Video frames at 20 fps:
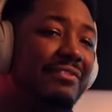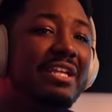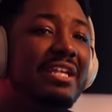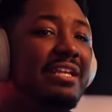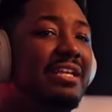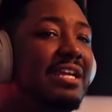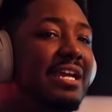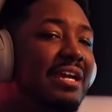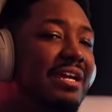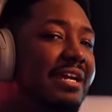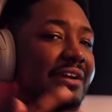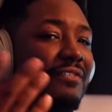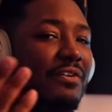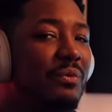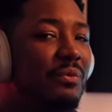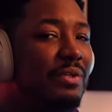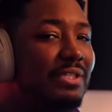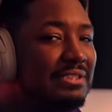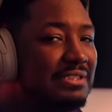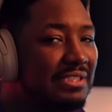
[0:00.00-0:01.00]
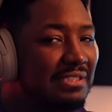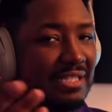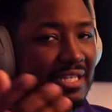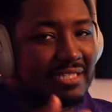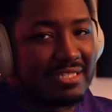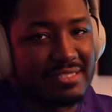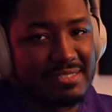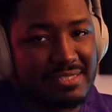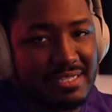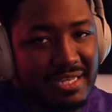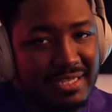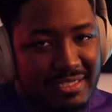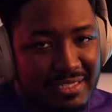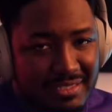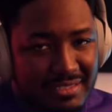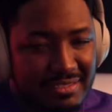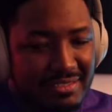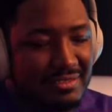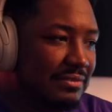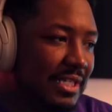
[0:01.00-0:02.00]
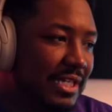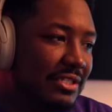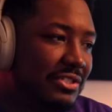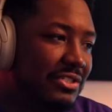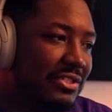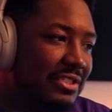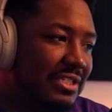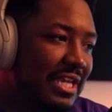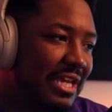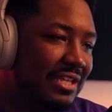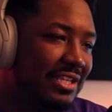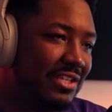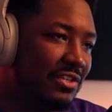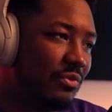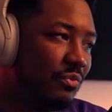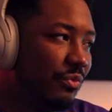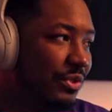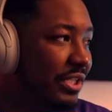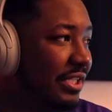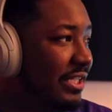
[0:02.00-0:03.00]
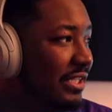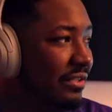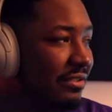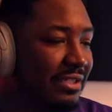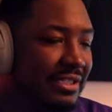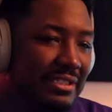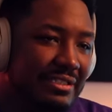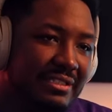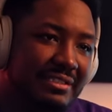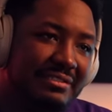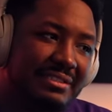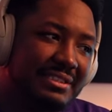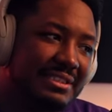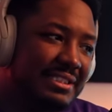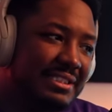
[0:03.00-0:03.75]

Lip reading: any of y'all ever went to like a psychic and actually got like a reading or anything like